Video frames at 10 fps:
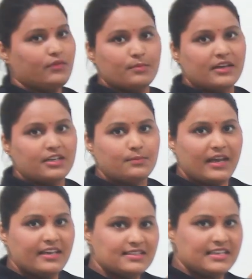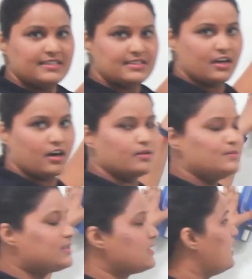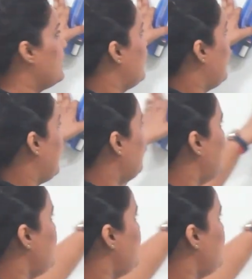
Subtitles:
we multiply these terms, it will